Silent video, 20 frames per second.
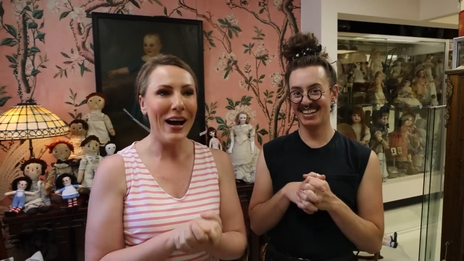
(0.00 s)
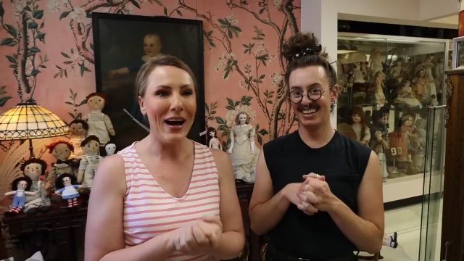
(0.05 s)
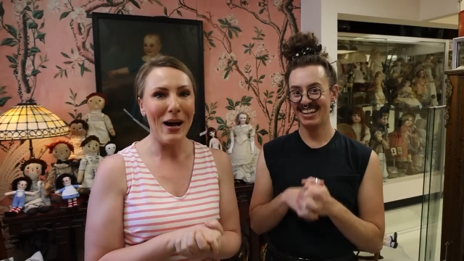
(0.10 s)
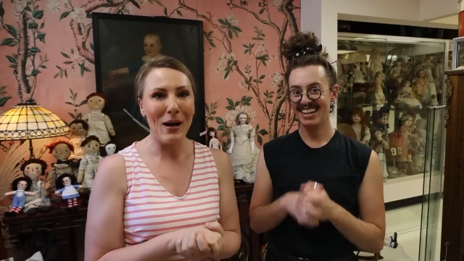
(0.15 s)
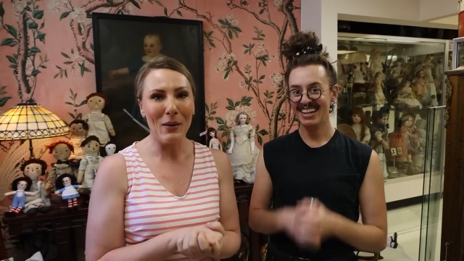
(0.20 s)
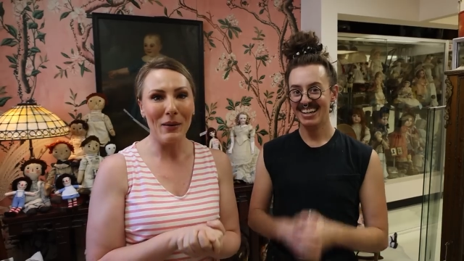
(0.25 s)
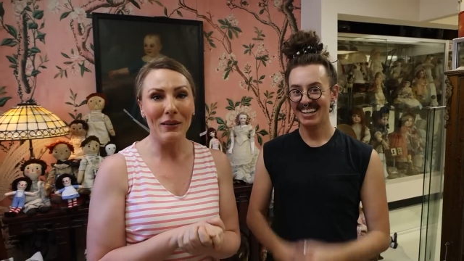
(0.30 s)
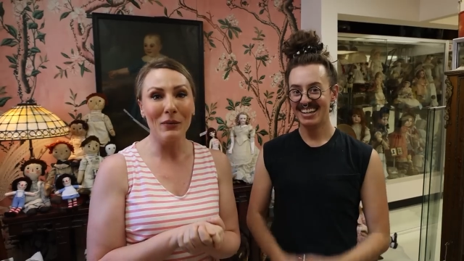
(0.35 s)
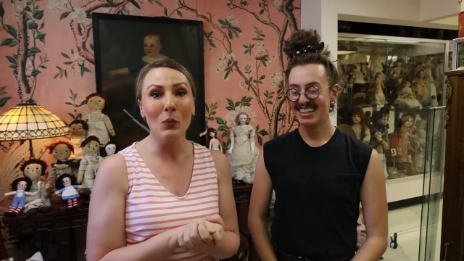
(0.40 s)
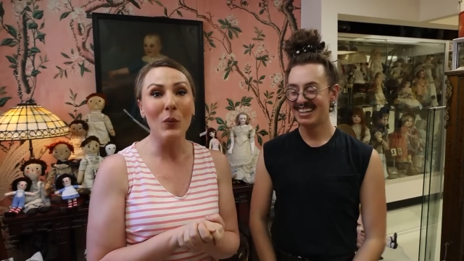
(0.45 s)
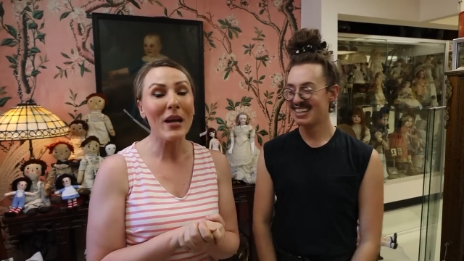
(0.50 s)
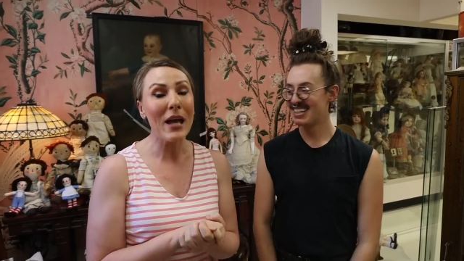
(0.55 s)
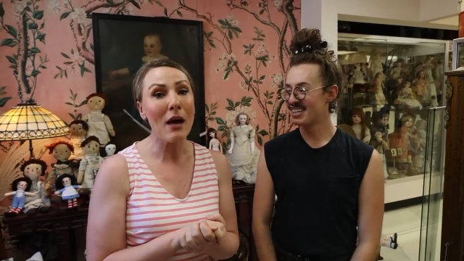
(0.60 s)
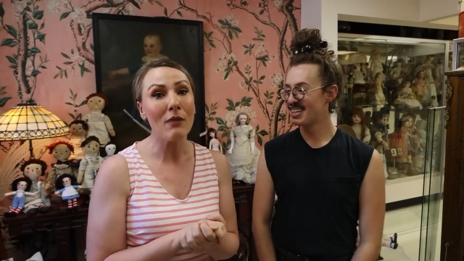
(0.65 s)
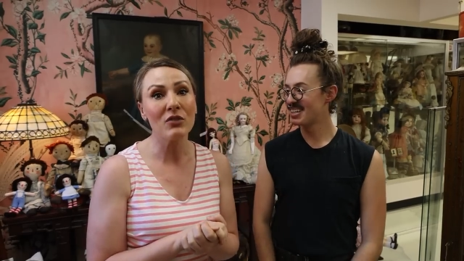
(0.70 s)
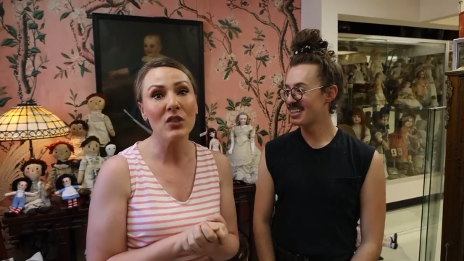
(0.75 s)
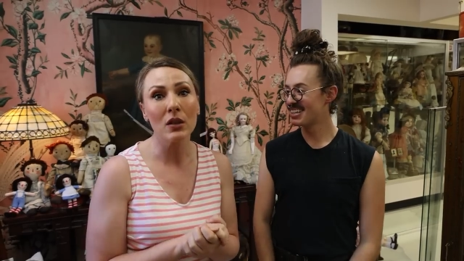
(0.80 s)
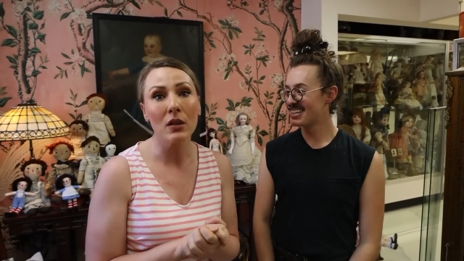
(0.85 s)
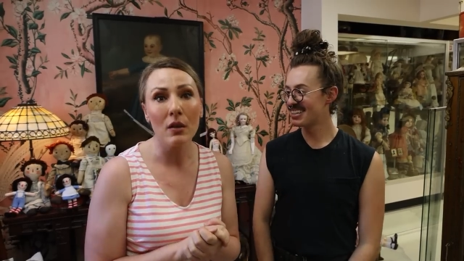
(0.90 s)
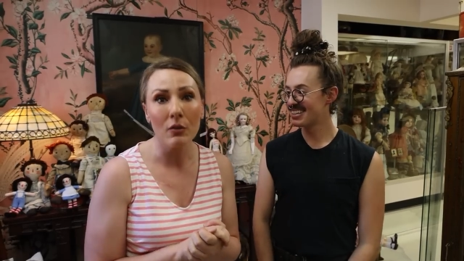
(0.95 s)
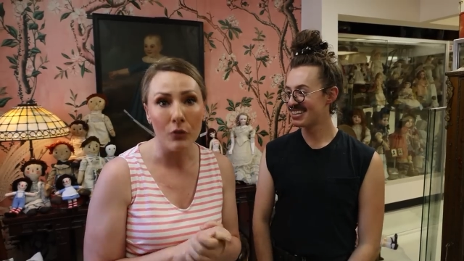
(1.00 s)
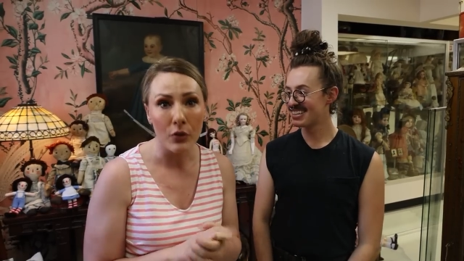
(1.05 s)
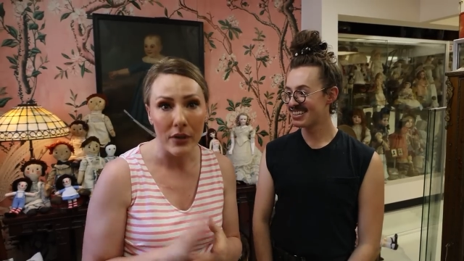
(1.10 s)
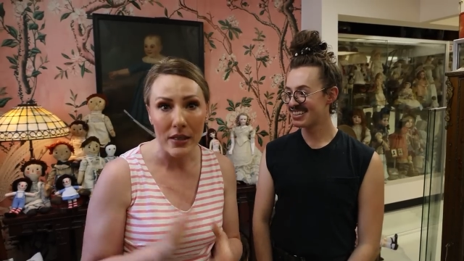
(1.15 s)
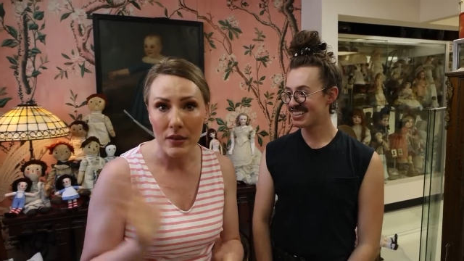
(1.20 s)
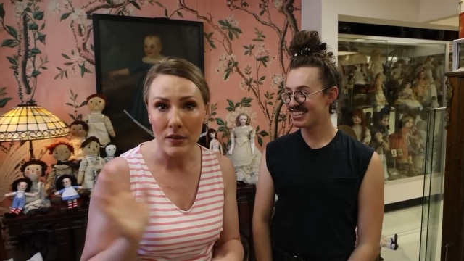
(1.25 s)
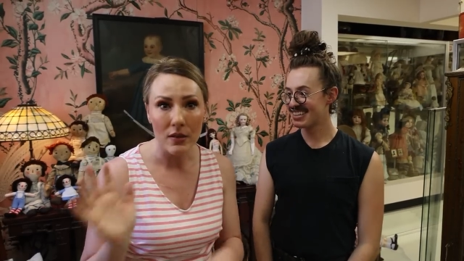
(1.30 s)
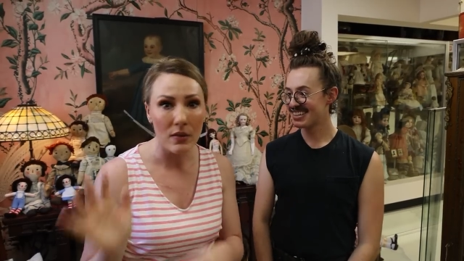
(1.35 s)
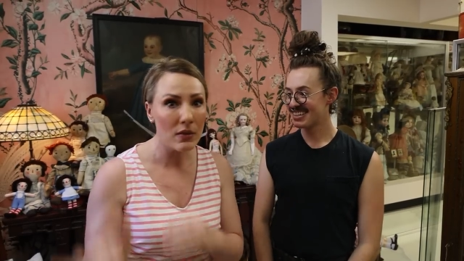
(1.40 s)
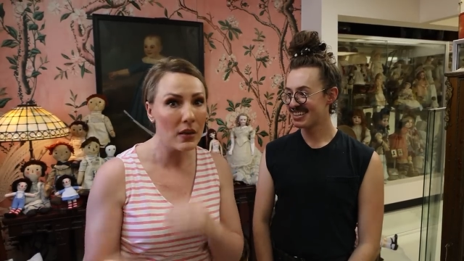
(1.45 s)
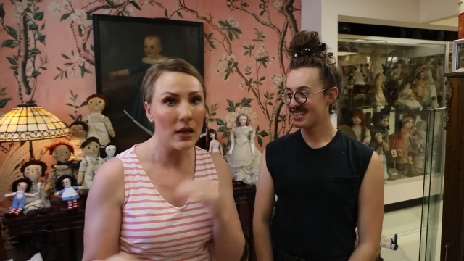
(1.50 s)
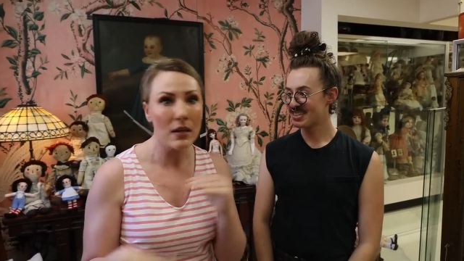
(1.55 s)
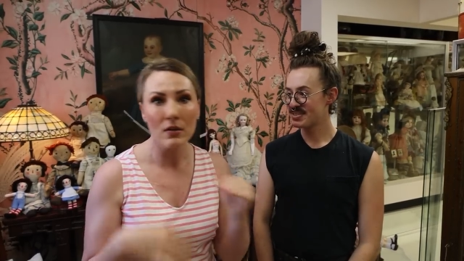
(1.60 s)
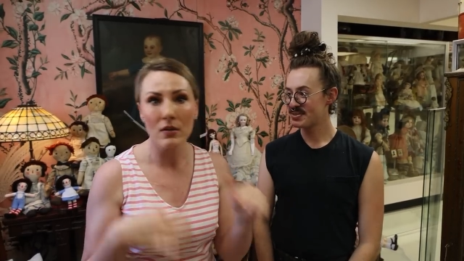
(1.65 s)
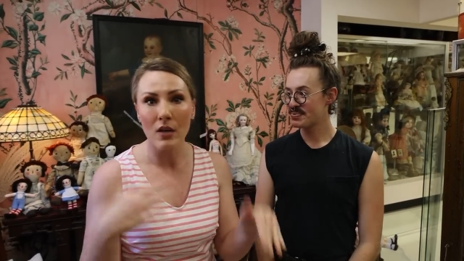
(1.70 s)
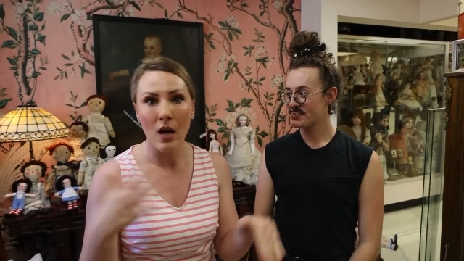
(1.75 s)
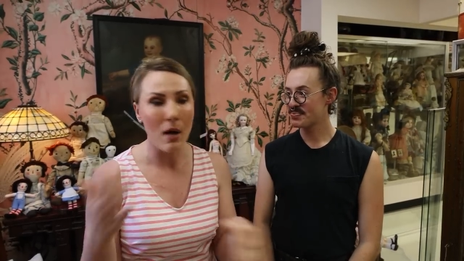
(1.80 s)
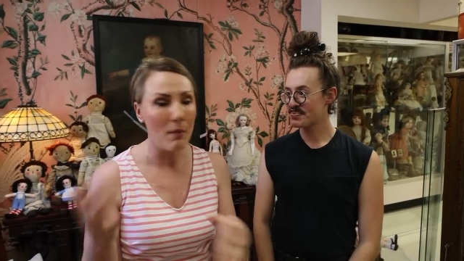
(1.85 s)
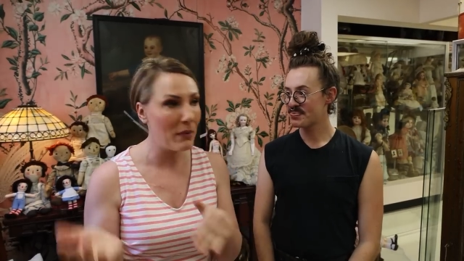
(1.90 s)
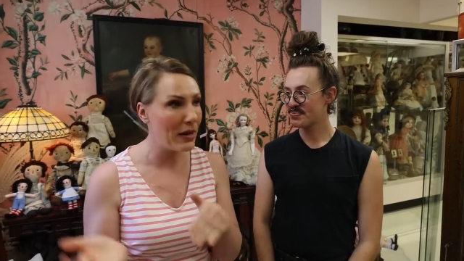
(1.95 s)
Speaker 1: Uh, we have delivered deliveries and things
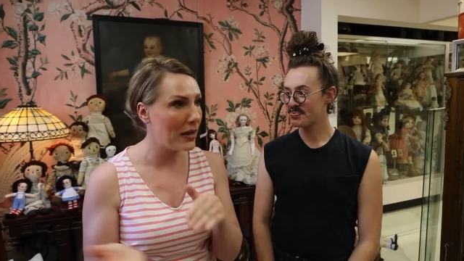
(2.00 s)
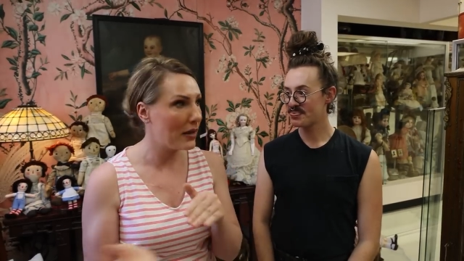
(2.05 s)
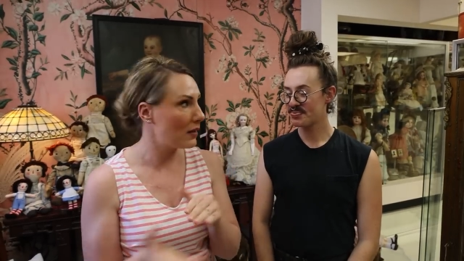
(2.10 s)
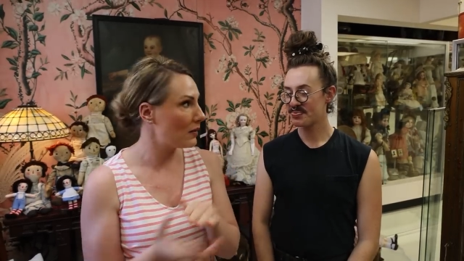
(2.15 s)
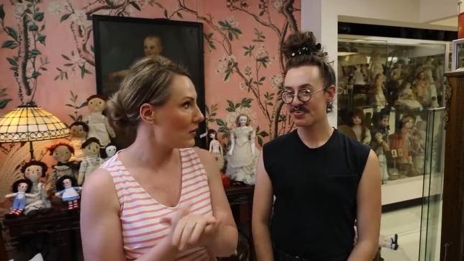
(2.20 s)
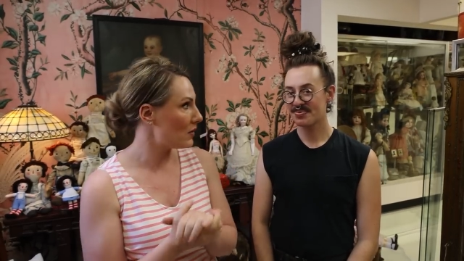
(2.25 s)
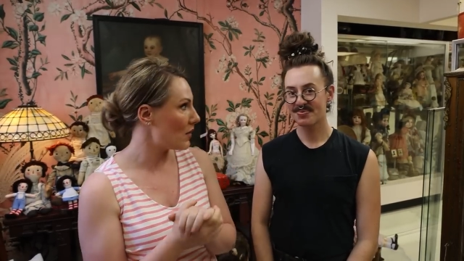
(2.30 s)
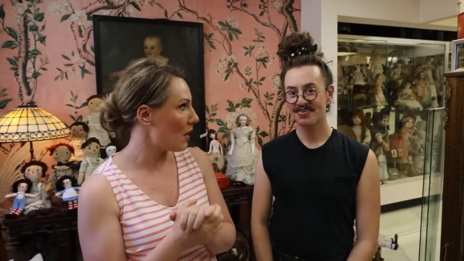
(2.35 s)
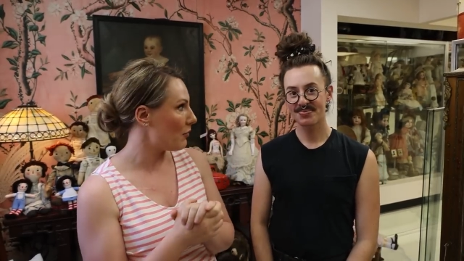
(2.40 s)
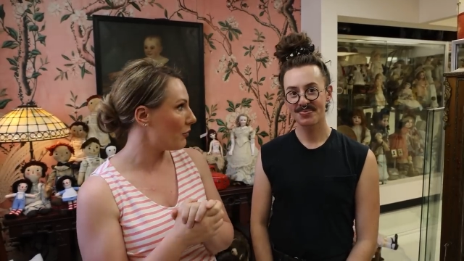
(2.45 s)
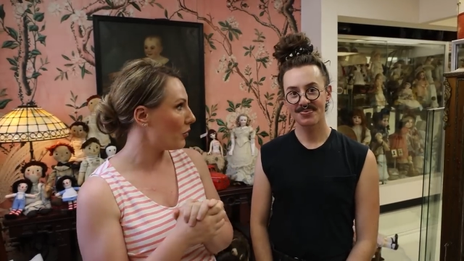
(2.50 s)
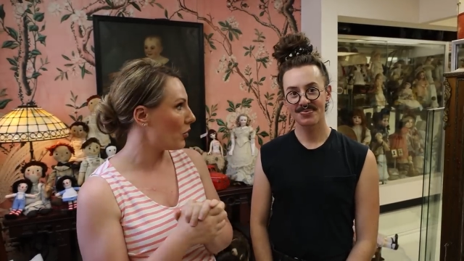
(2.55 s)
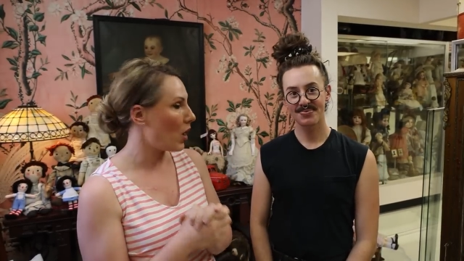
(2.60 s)
coming and stuff